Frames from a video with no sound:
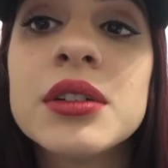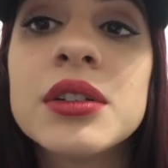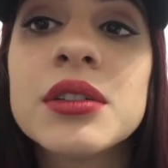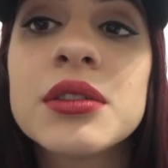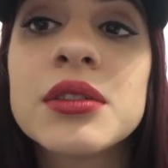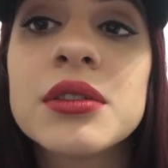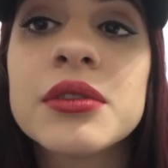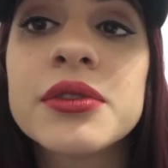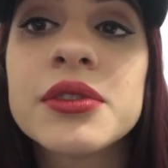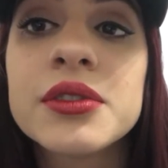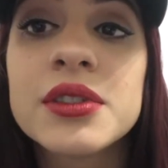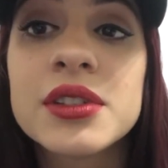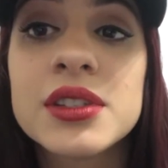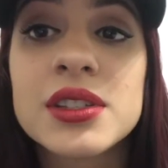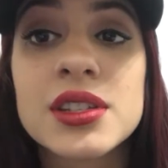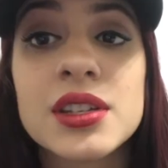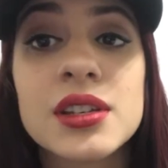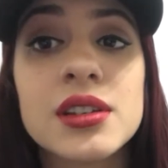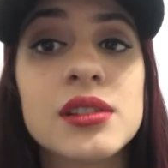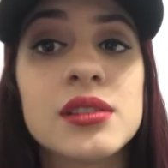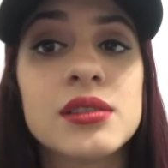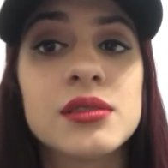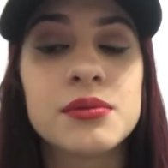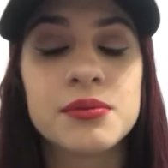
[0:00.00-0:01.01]
I don't know if you could
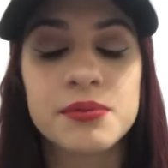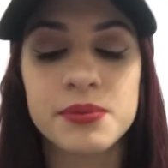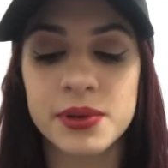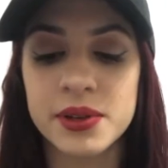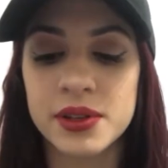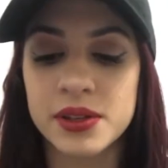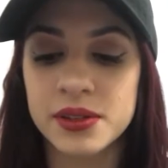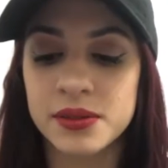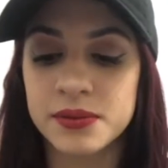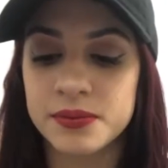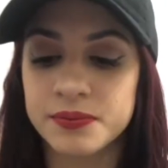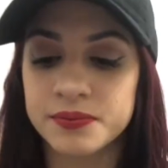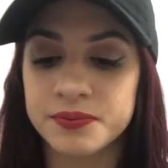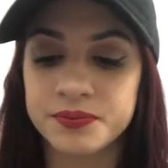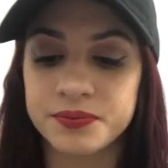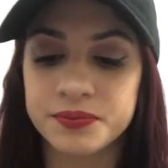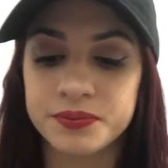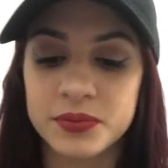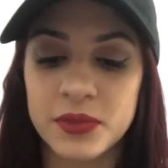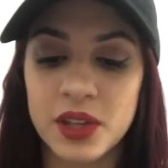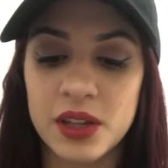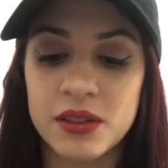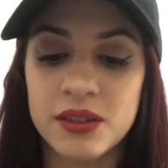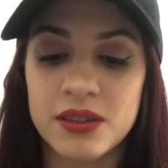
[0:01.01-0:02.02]
tell, but
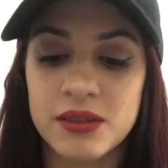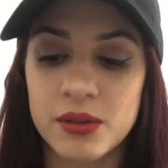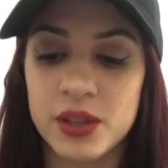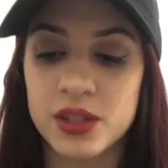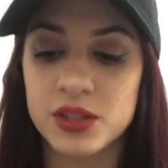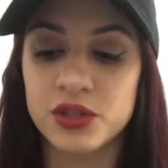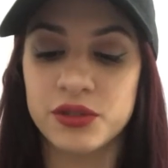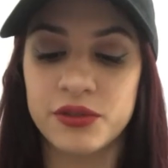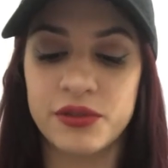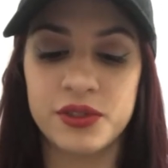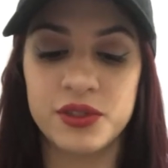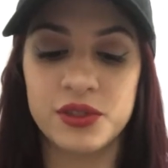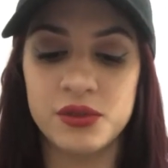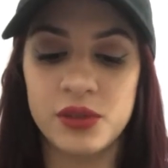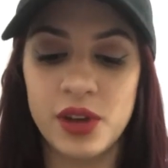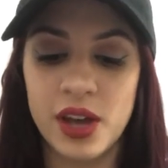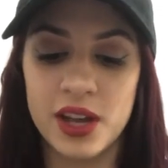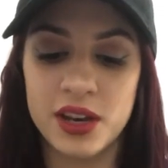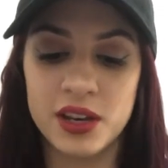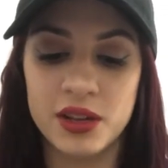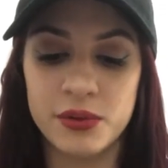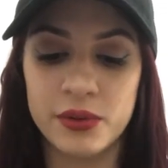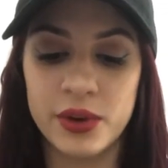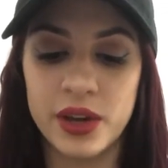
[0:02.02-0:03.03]
I'll swatch it for you
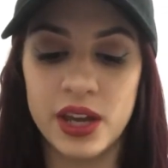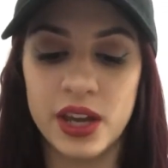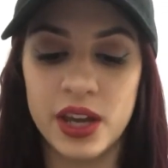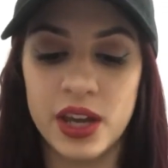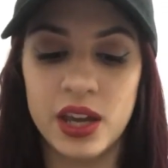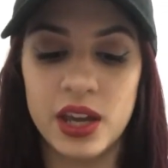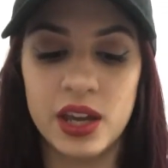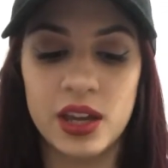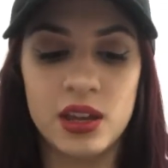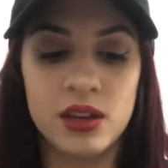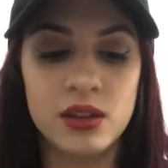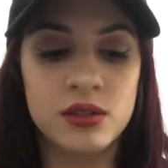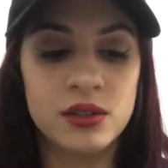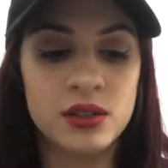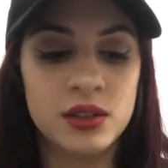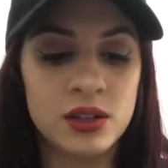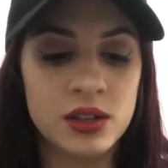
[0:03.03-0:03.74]
anyway.